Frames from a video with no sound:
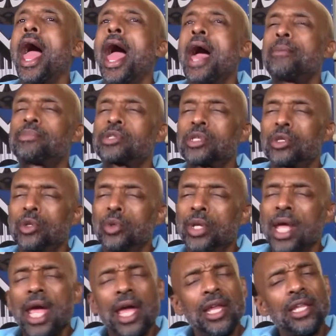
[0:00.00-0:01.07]

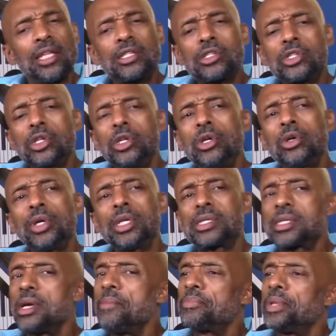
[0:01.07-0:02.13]
Absolutely. And it still is
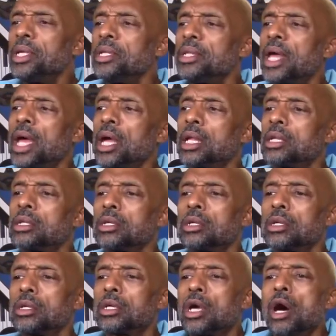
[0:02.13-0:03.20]
something that
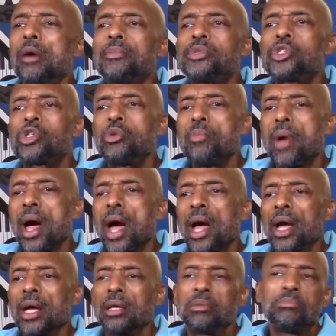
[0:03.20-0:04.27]
comes to
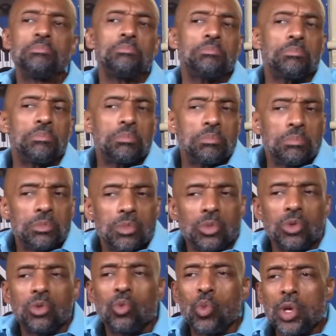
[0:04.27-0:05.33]
mind
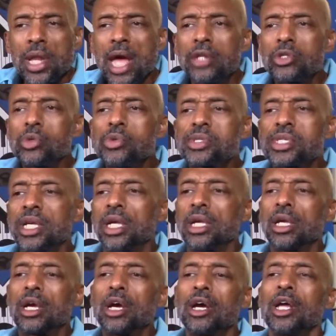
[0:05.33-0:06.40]
when I do
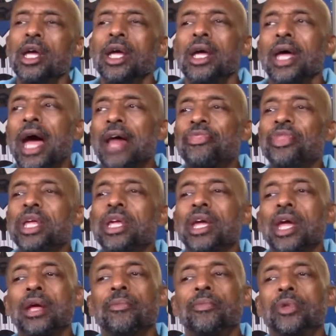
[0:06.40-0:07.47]
sing. I think
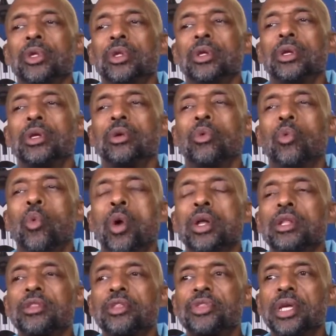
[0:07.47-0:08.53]
one
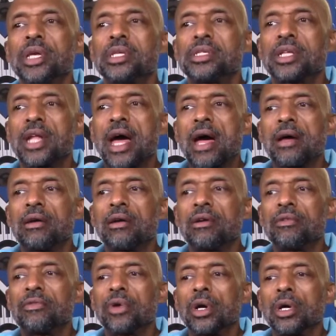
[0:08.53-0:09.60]
of the things that I
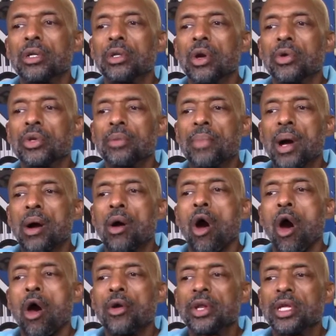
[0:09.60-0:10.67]
have learned about
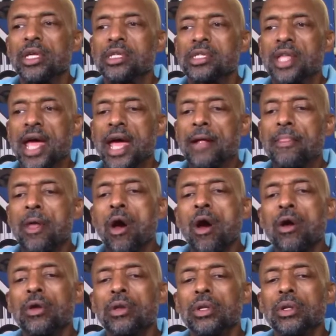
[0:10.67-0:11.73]
art is that
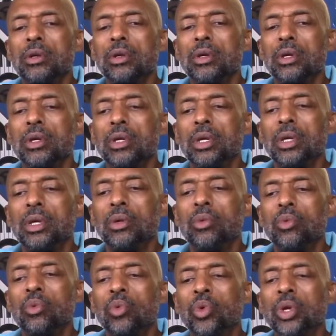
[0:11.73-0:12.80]
art
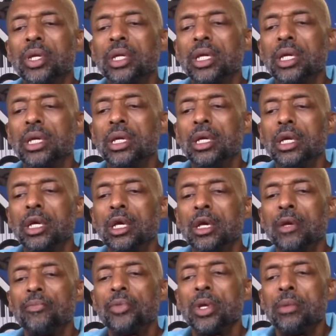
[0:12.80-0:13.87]
really
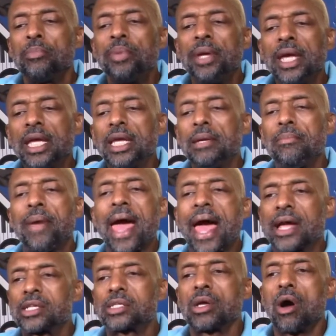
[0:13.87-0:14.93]

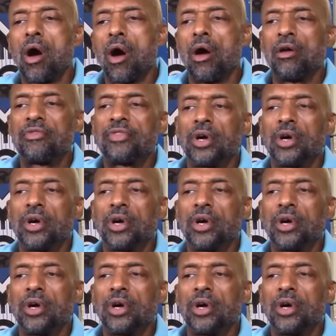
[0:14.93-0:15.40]
piggybacks off